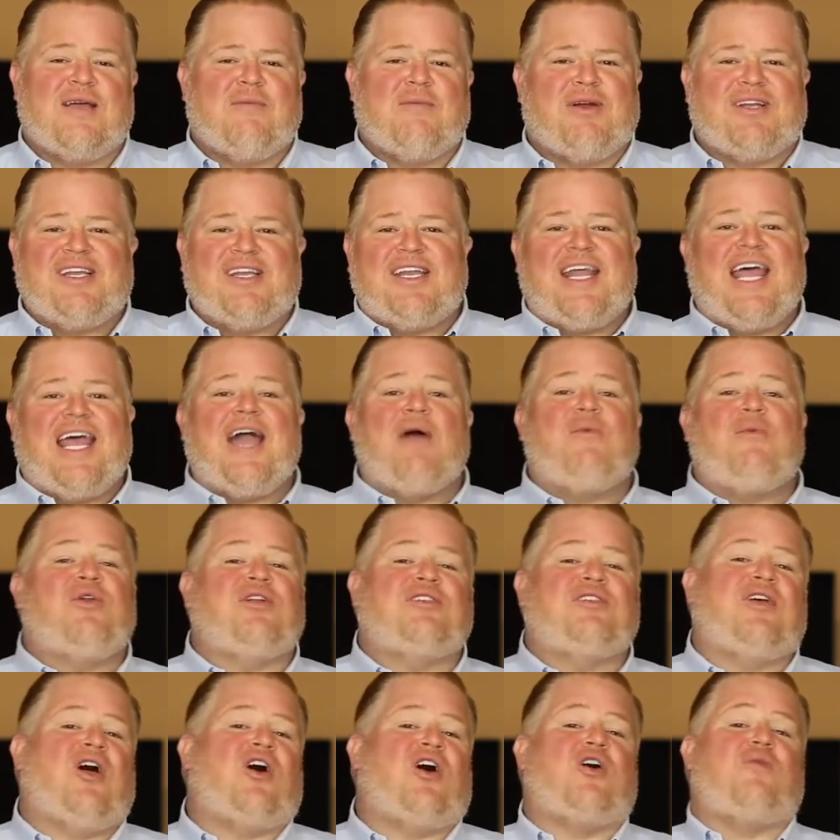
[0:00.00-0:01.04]
But today I
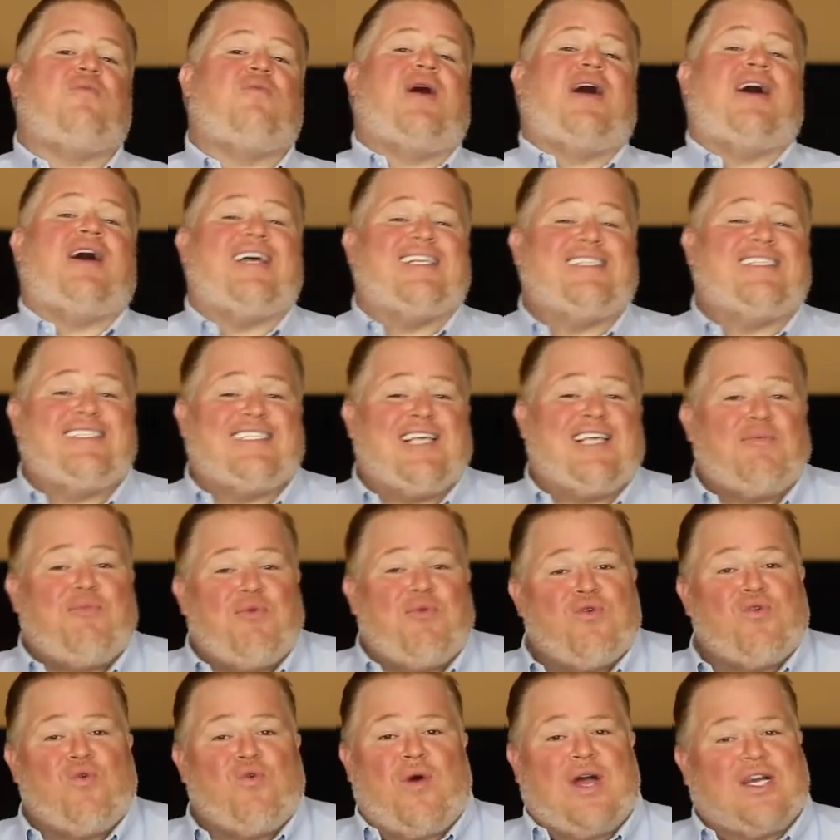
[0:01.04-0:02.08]
want to talk about a
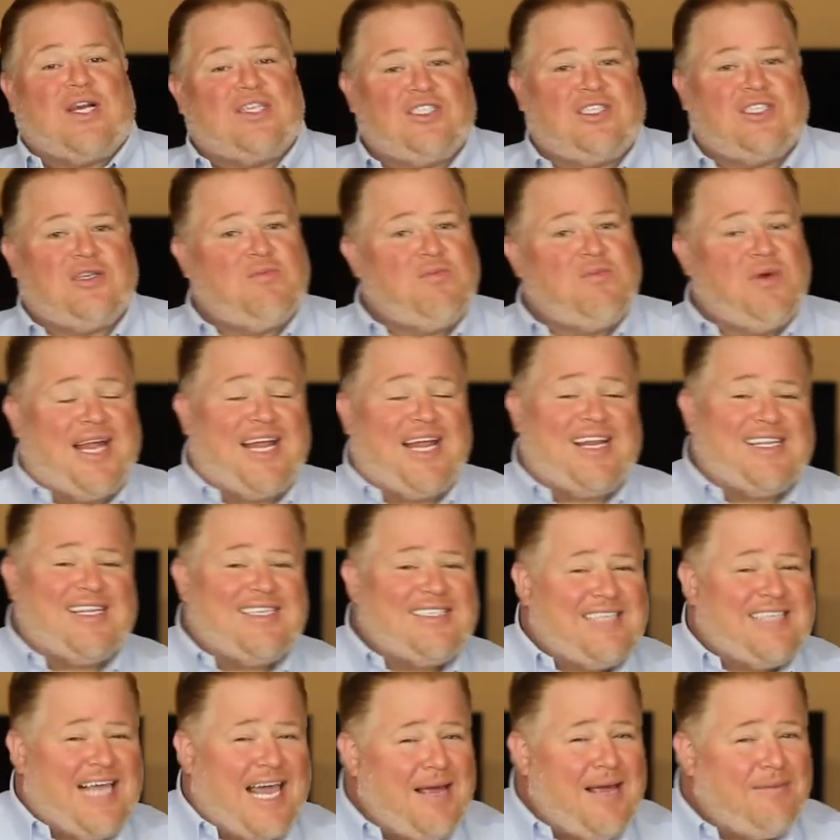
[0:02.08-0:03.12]
simple question, but at the
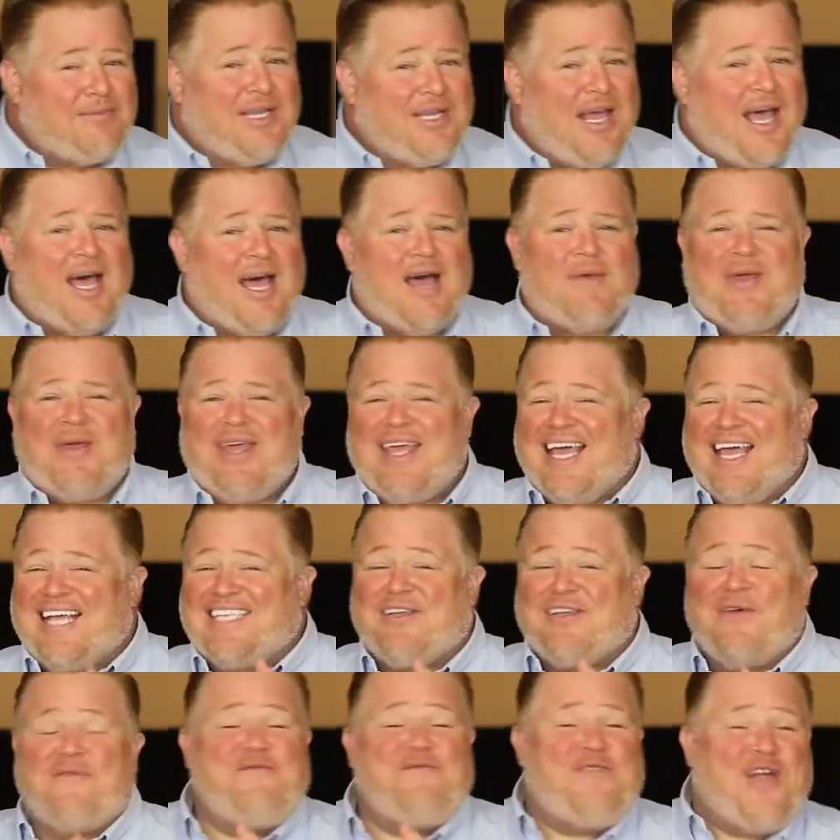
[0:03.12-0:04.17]
same time,
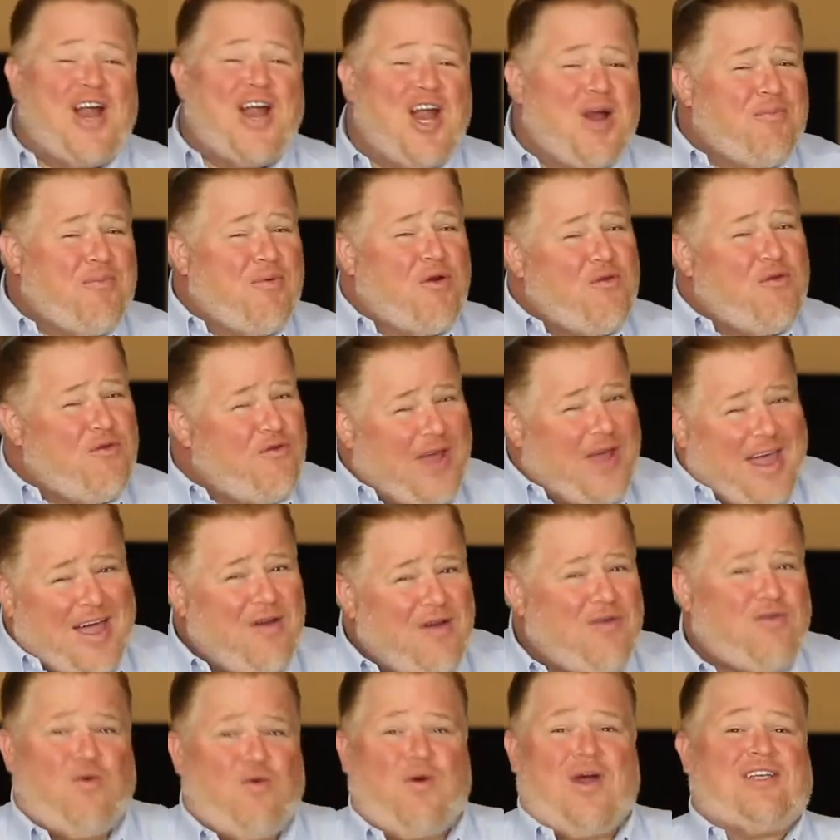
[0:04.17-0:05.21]
it's a very
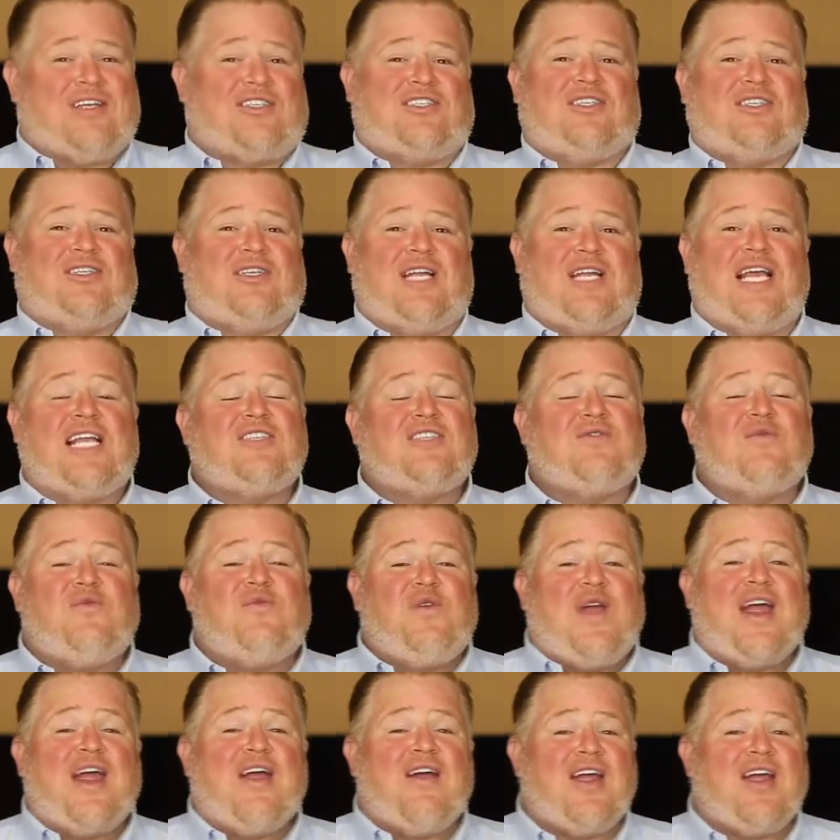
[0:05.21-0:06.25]
profound question. It's
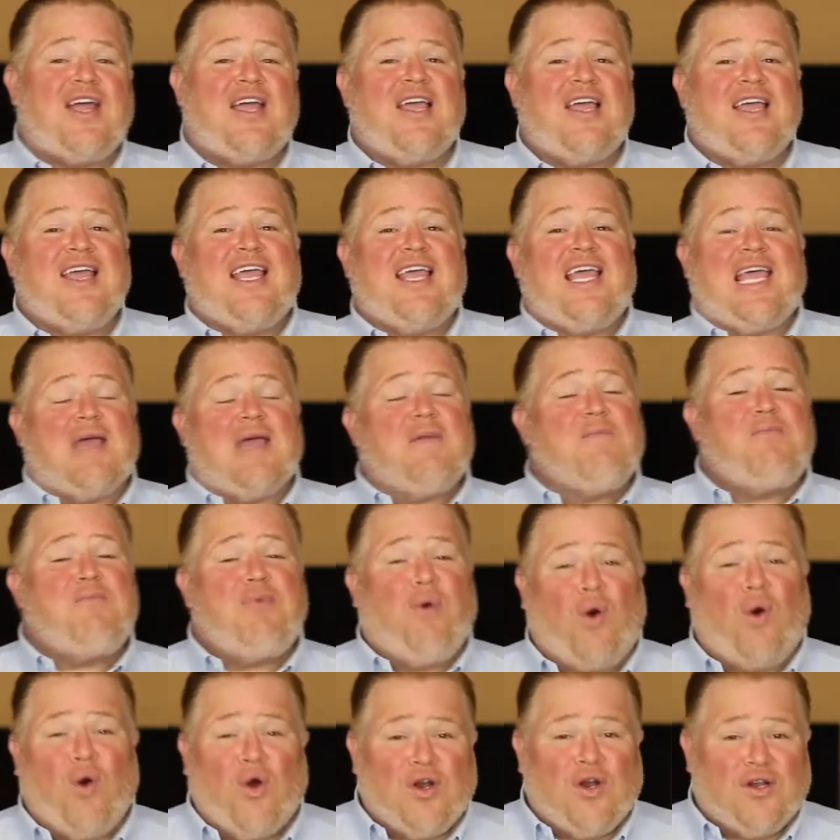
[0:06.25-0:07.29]
very
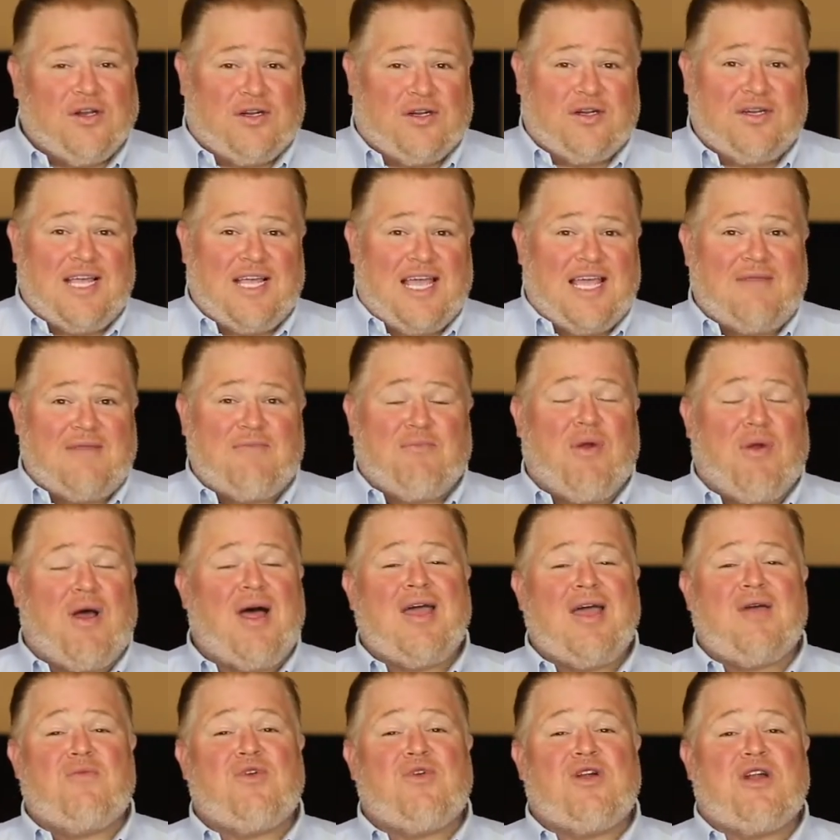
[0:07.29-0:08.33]
important and
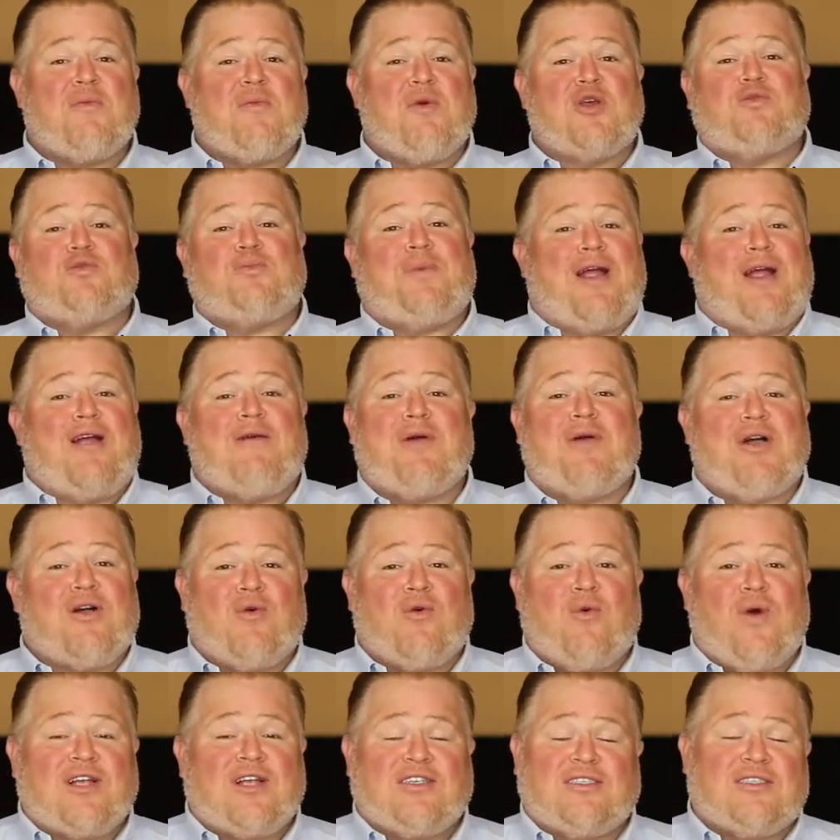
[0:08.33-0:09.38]
probably one of the most paramount
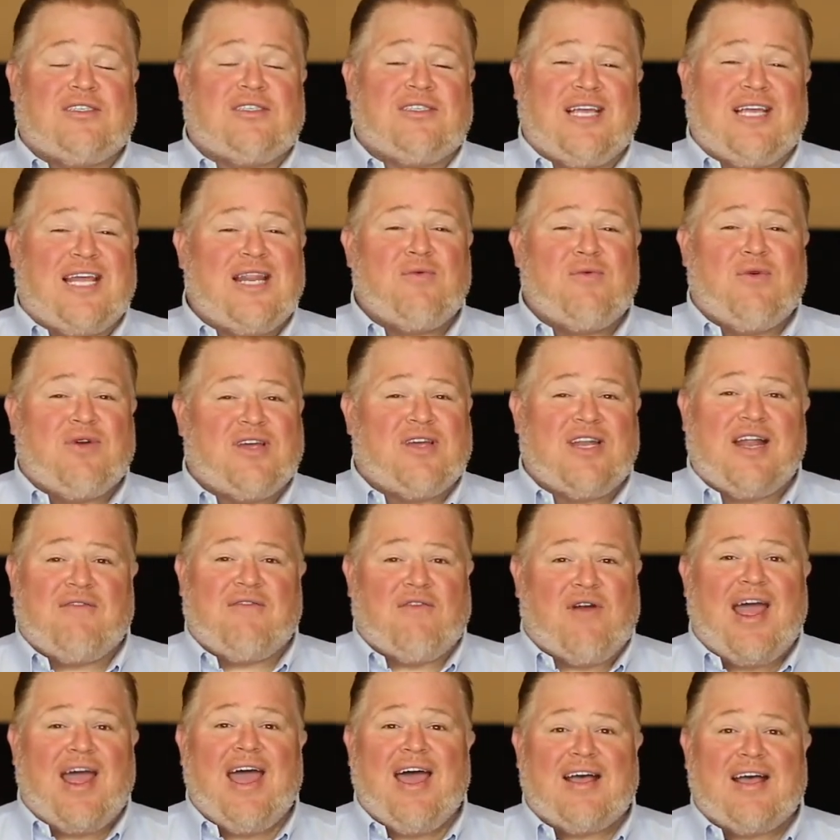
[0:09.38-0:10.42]
questions that anyone could
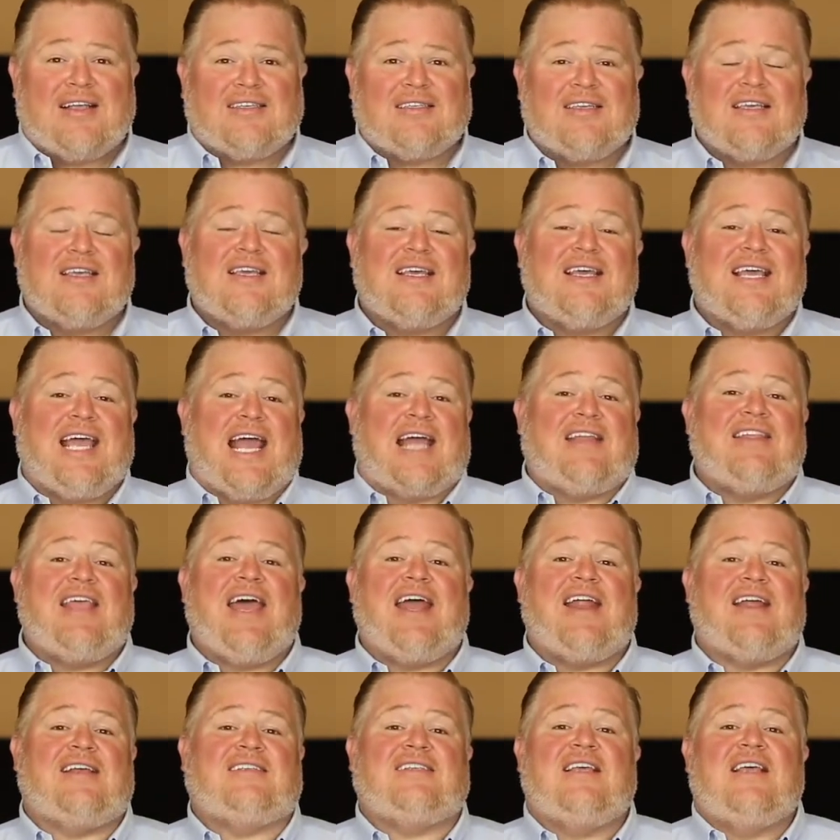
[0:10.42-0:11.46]
ever ask, and
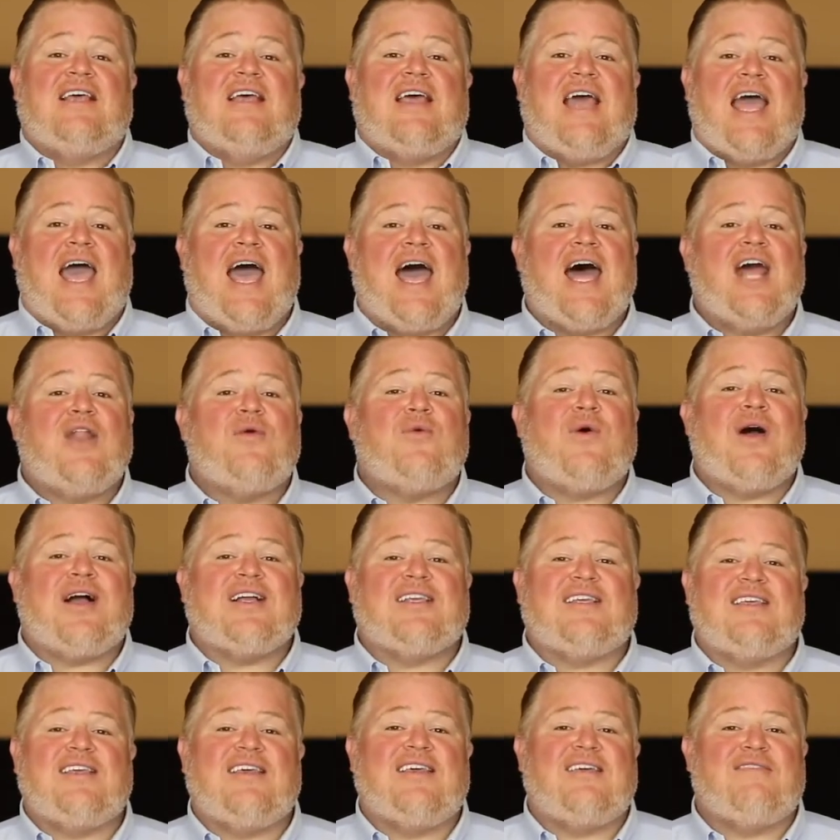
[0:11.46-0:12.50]
that is, how do I
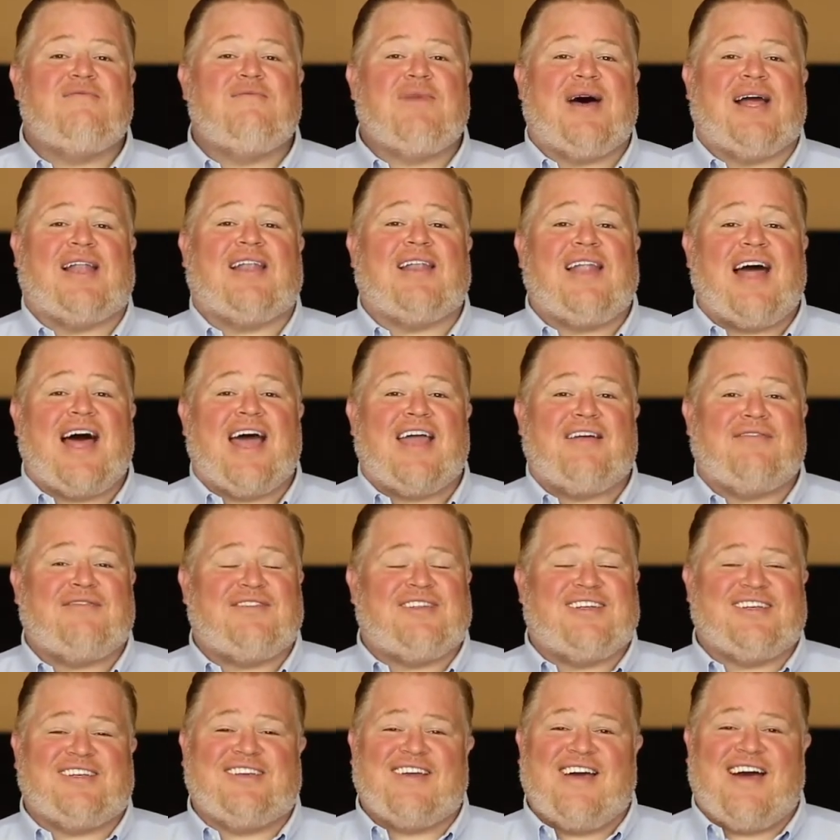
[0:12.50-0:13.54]
give my life
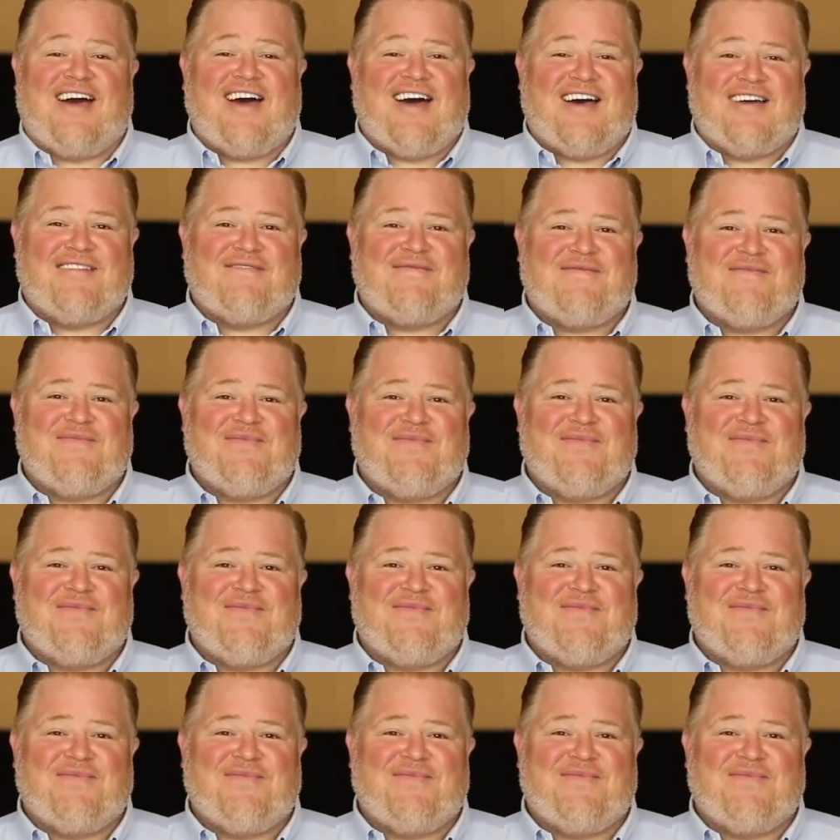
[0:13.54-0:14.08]
to God?